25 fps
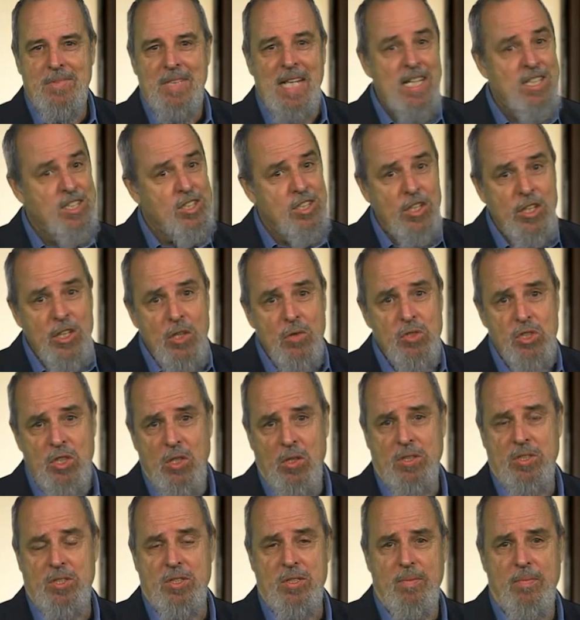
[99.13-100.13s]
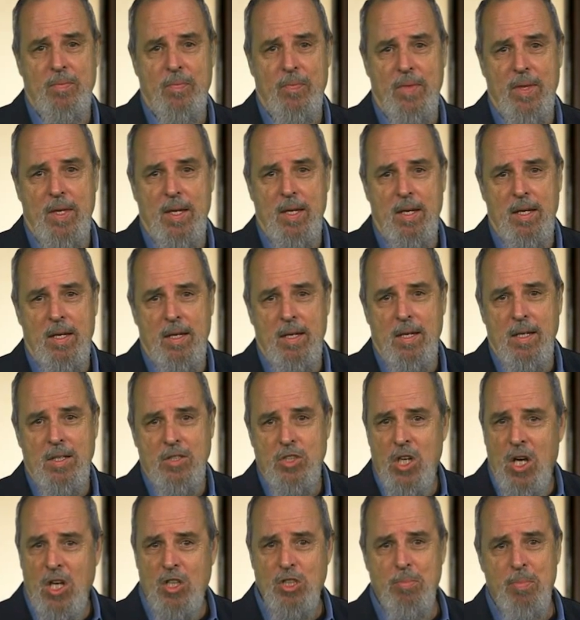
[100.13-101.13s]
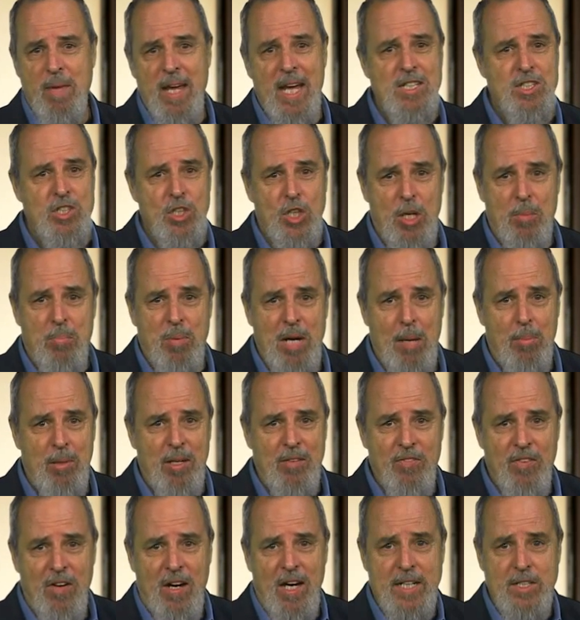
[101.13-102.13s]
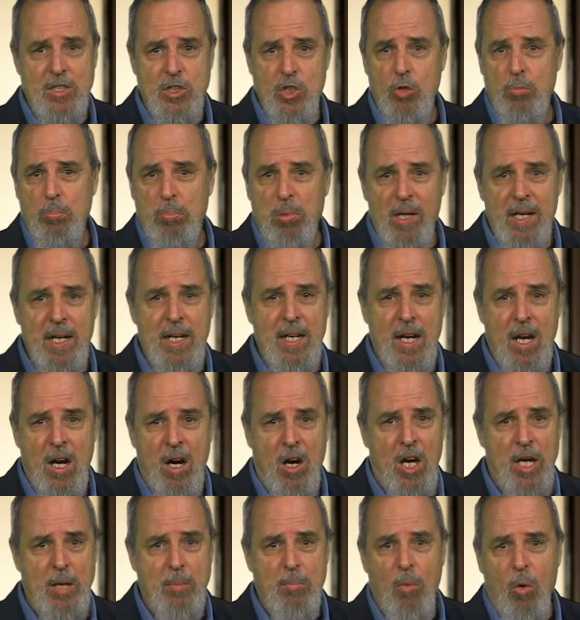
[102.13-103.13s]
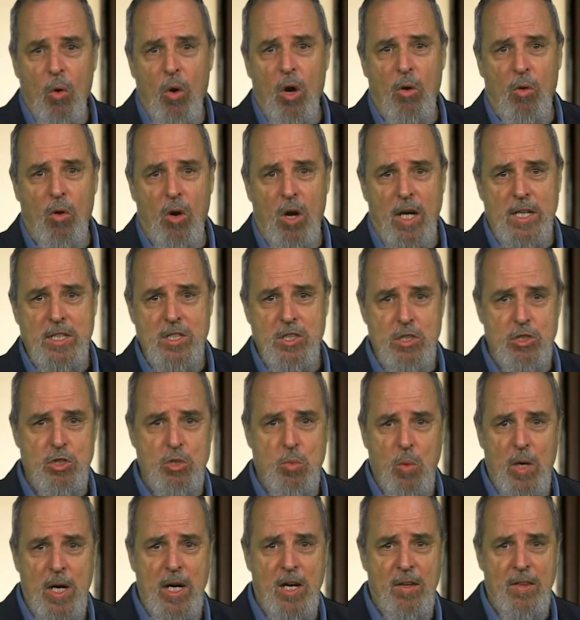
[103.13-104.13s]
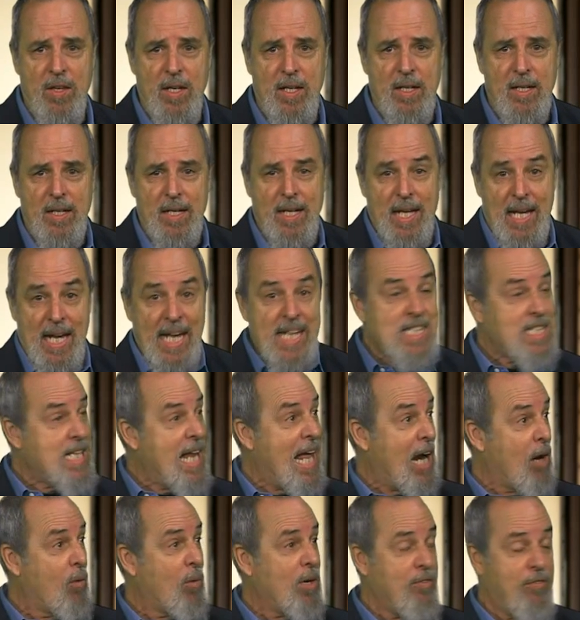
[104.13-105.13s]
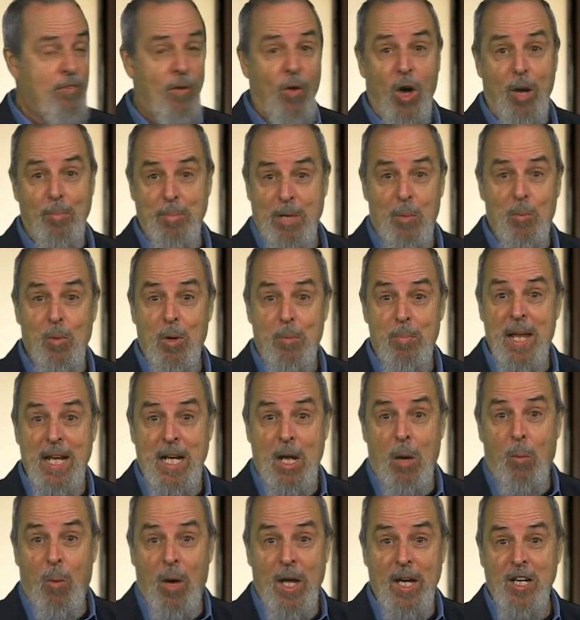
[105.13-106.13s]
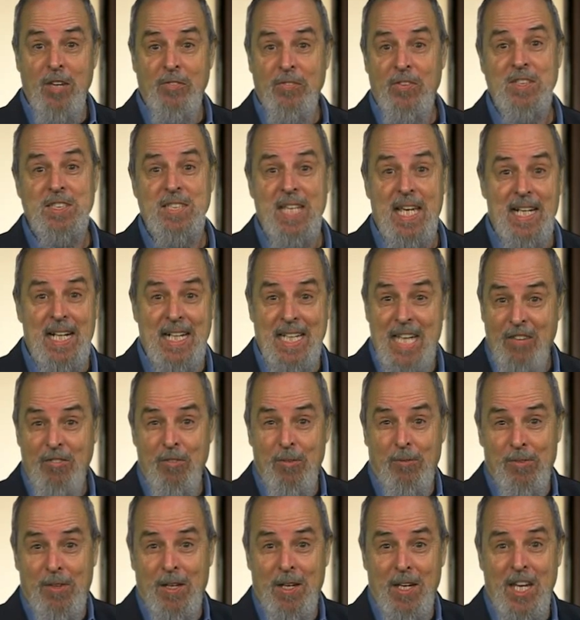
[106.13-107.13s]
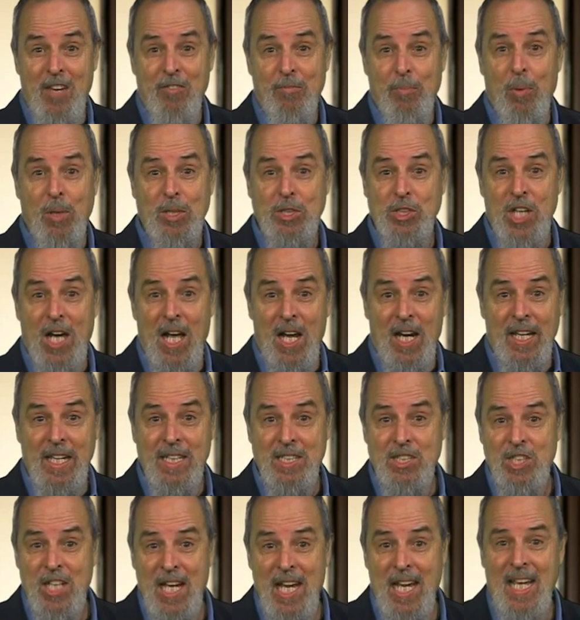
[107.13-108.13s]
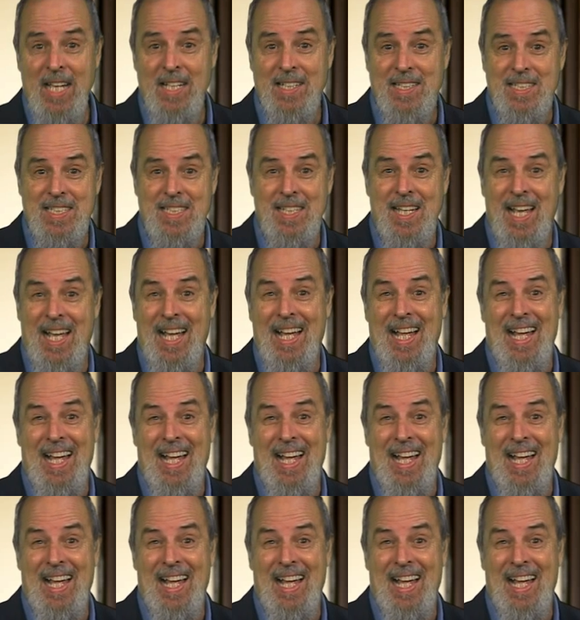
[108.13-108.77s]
next to useless. Charles Manson could probably find 2 bleeding heart morons to swear that he's now reformed and would make a wonderful tenant. Give poor Charlie a chance.